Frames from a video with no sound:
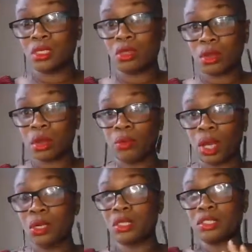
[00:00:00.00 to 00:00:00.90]
You know,
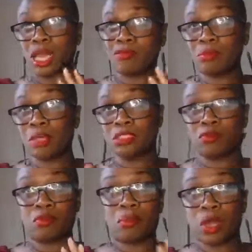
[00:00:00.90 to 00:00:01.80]
I like to have a mix
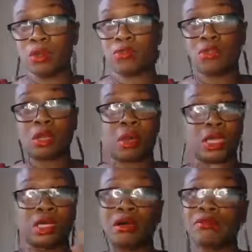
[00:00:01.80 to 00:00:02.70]
of the both. You know, I
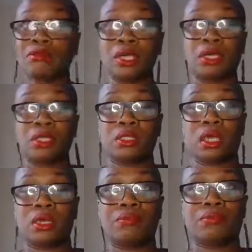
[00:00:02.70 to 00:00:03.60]
love
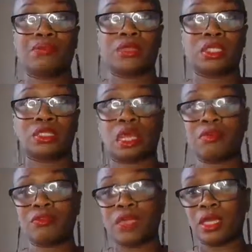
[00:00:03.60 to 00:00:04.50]
this time
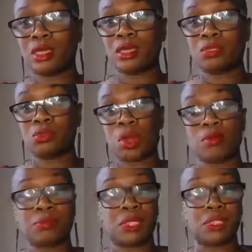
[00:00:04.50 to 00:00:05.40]
of year as
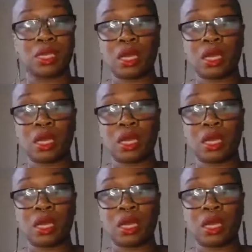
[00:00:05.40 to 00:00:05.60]
well because